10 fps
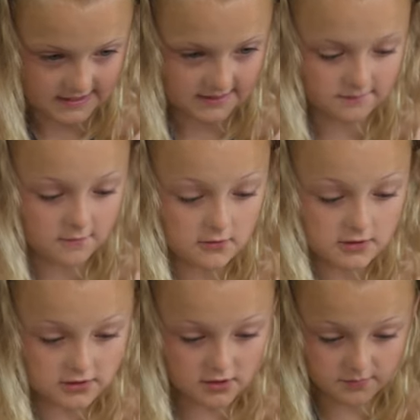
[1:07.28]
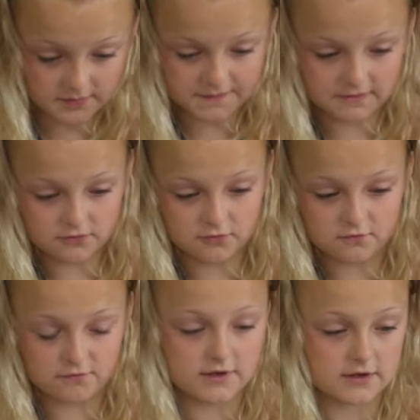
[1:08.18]
I'm not going to open these
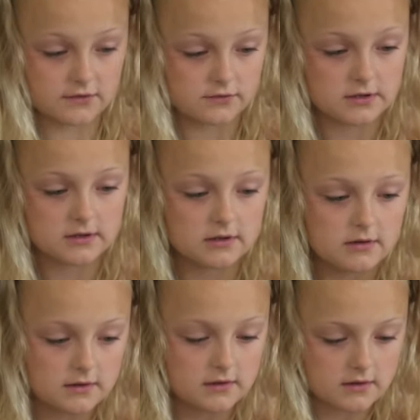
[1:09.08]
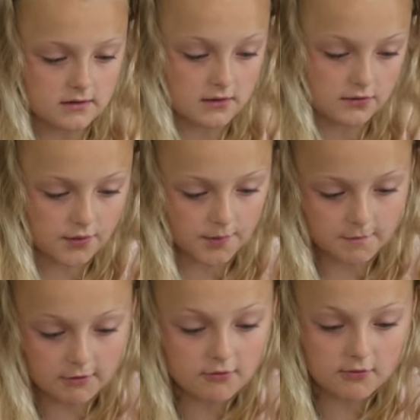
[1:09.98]
doors first because I'm
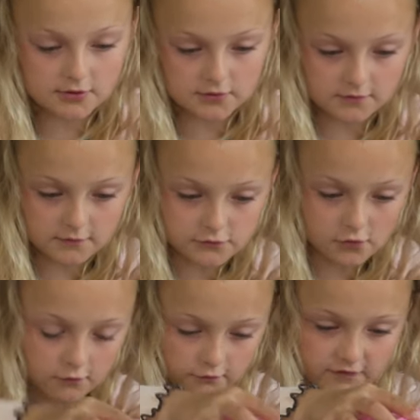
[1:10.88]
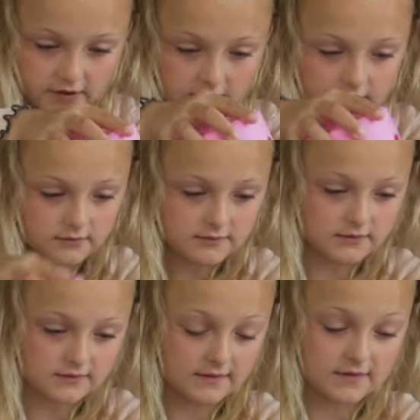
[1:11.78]
not going to the door first
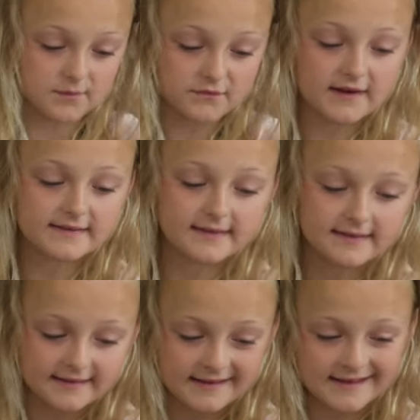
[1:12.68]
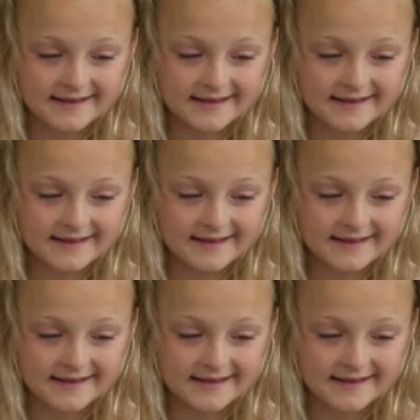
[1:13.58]
because there's surprises in here.